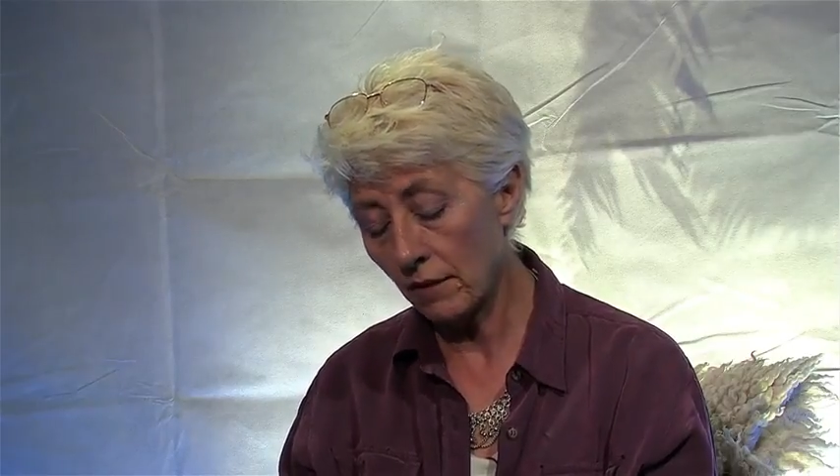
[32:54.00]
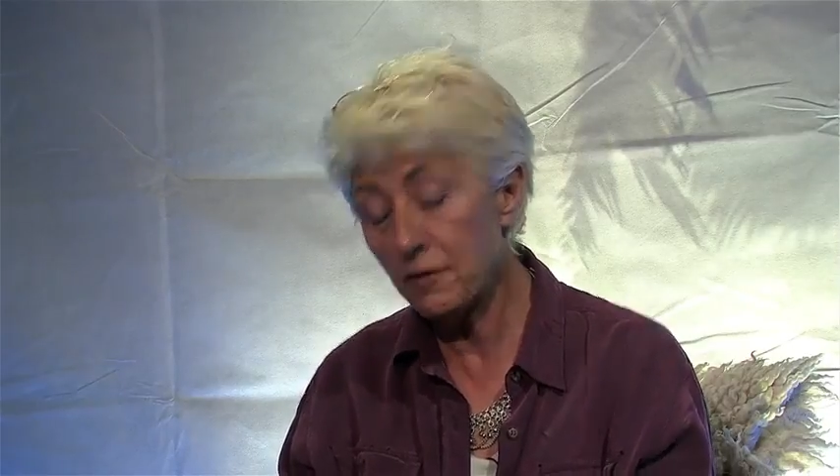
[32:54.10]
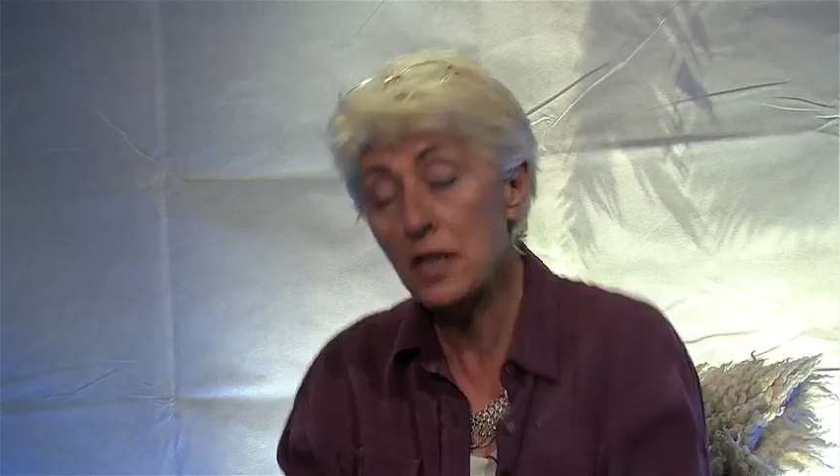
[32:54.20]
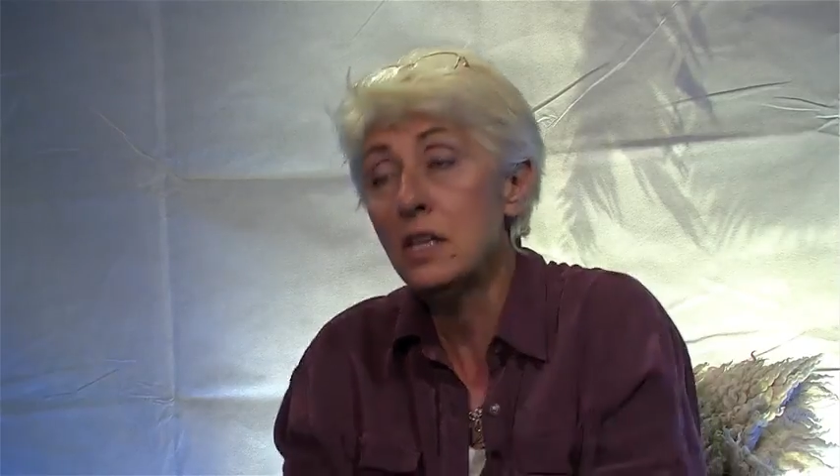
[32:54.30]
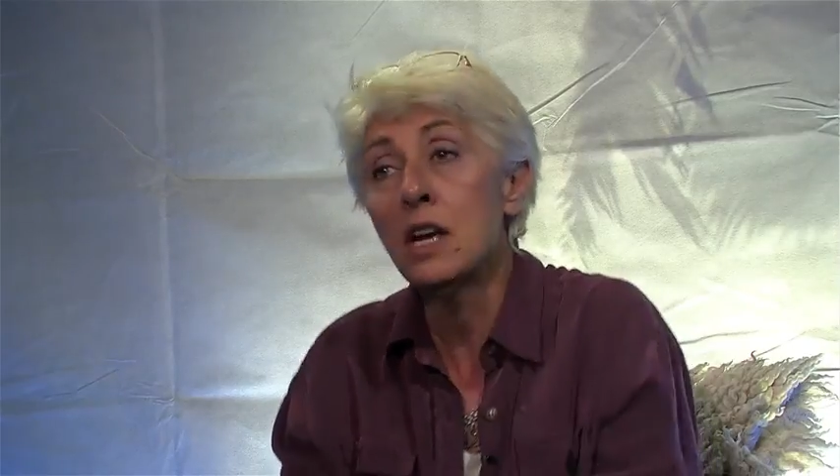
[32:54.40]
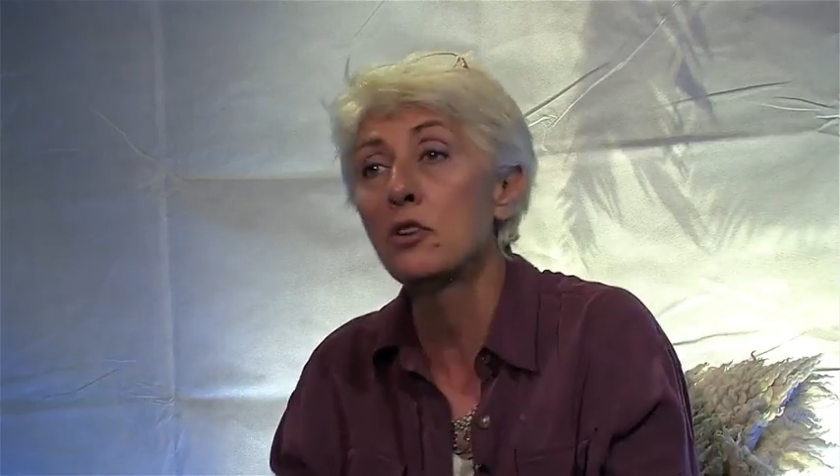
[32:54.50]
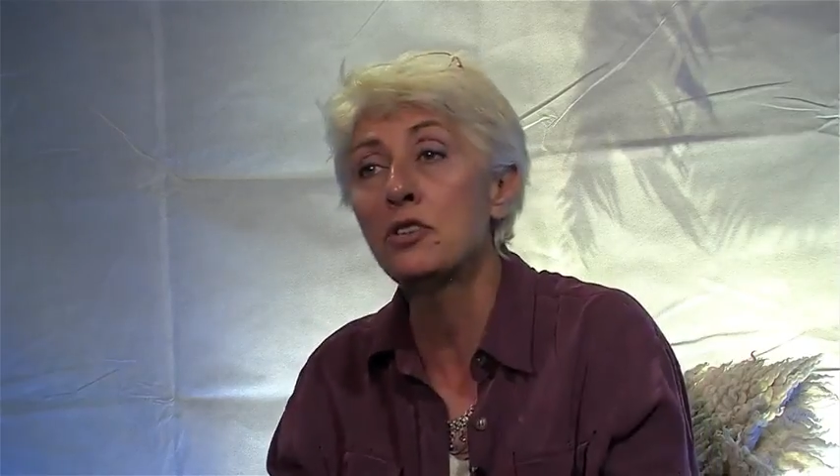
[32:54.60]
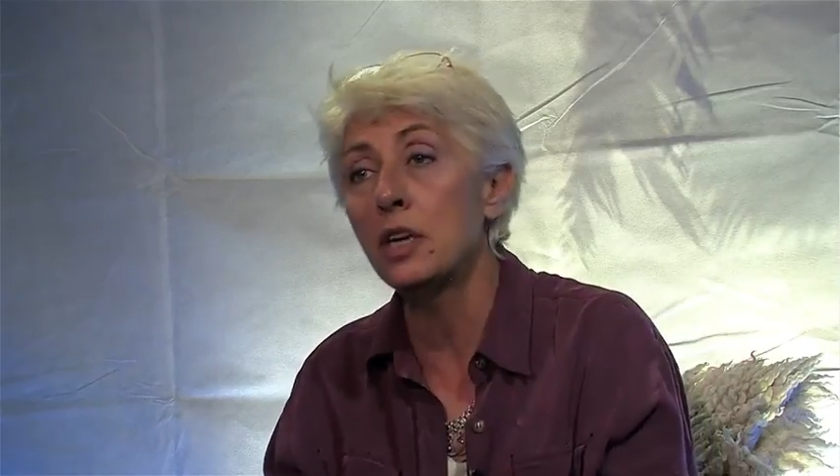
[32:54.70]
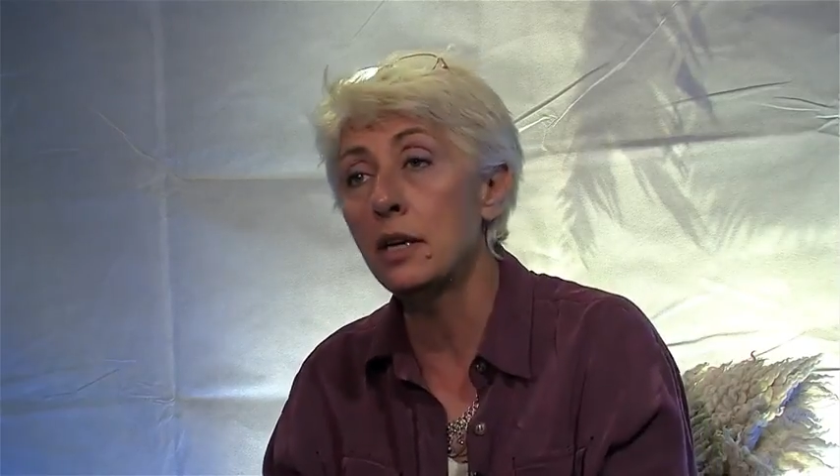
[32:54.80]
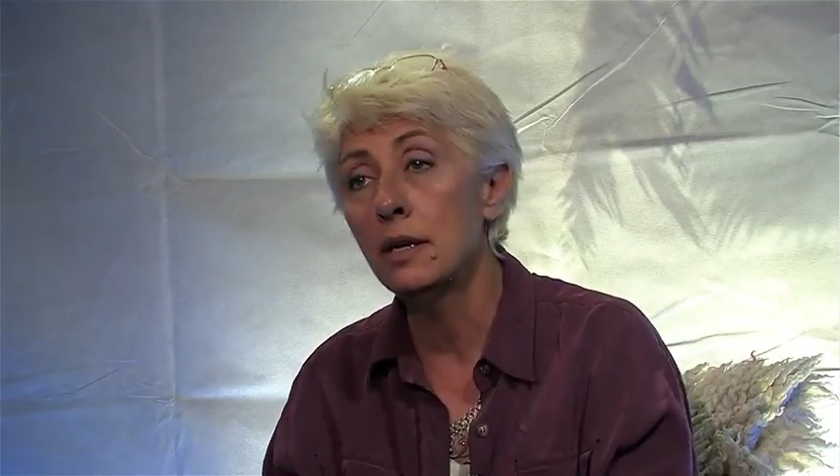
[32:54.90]
feed the
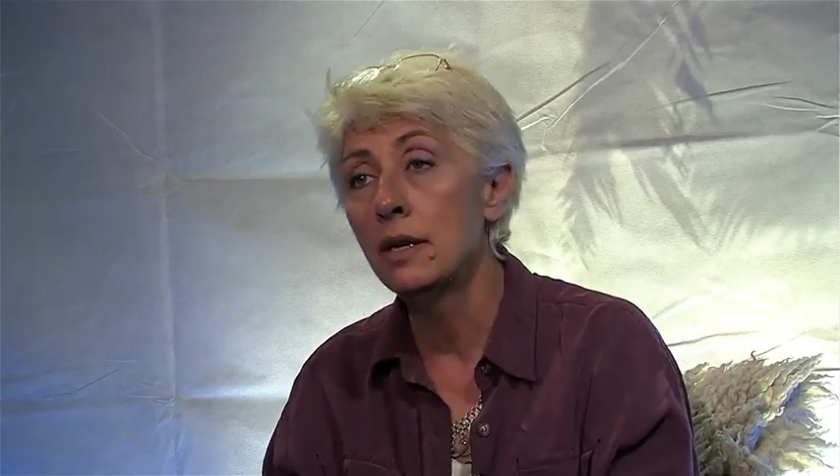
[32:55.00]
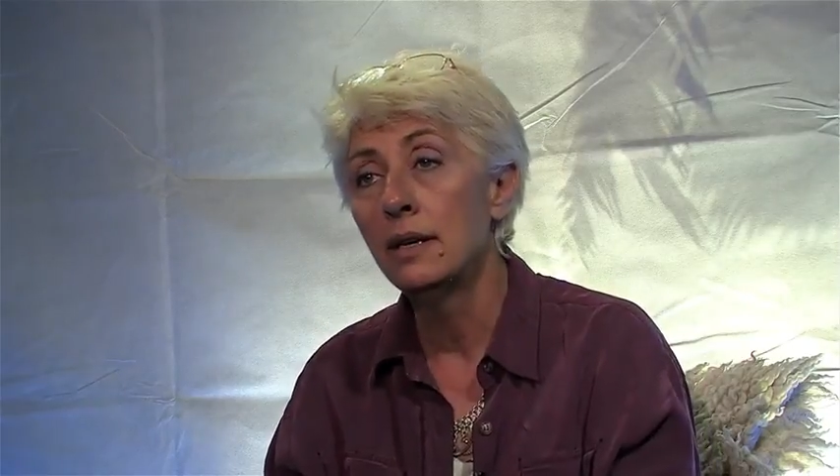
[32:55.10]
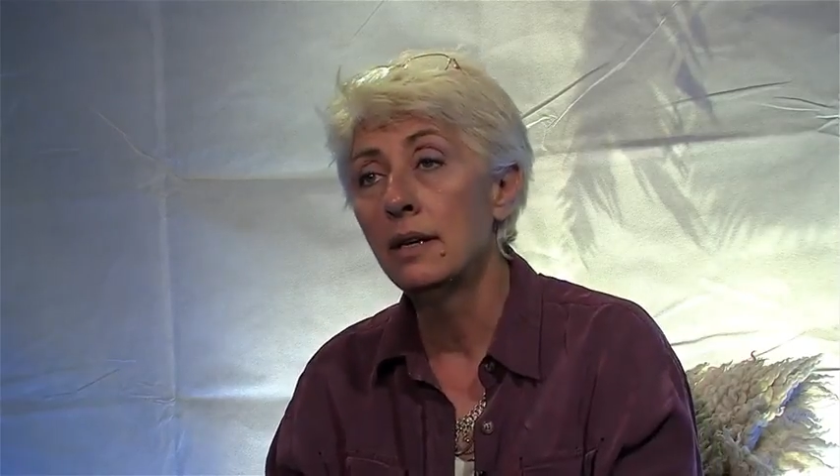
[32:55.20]
energy